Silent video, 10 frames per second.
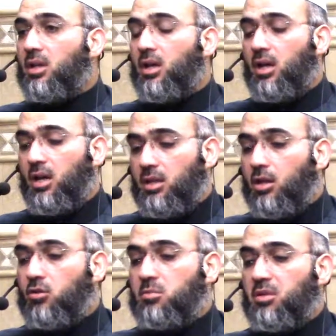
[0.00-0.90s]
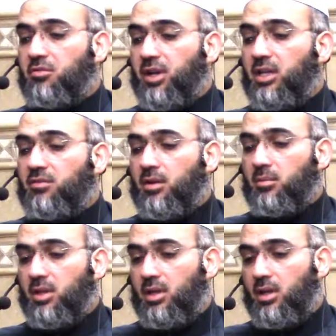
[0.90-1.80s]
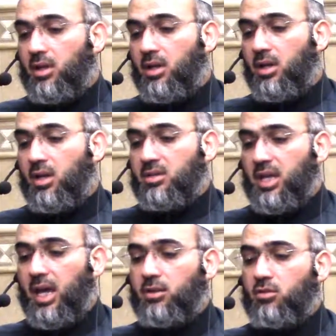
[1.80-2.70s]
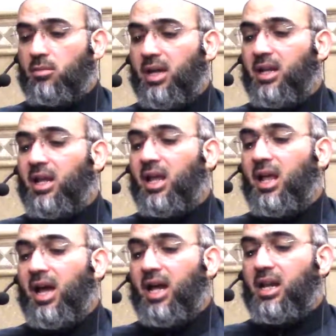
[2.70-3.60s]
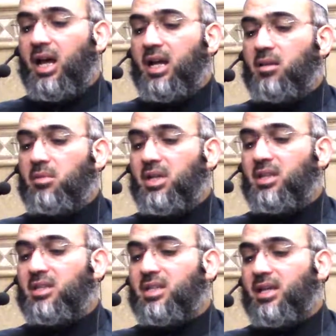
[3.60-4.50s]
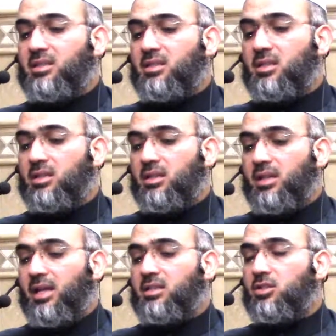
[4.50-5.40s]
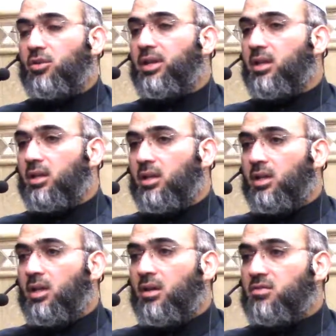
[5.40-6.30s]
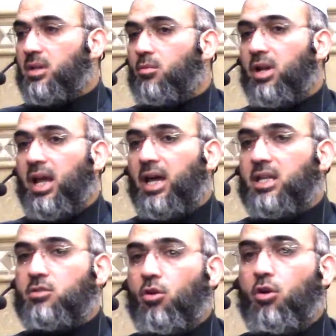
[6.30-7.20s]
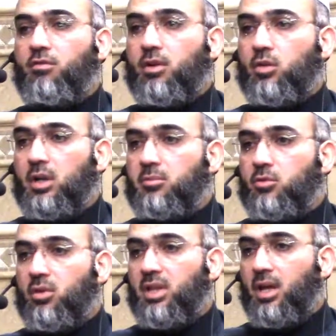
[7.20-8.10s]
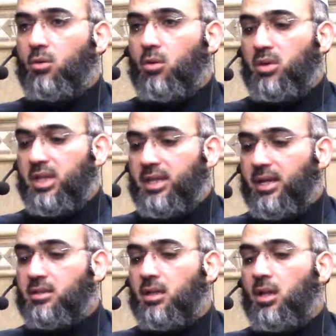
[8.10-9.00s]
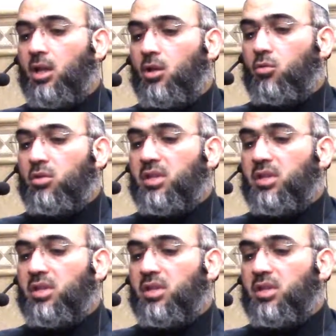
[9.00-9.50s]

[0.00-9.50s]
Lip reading: they could be freed from the zakat al-mal. Al-gharimin, the debt-ridden. Someone is overwhelmed with a debt, with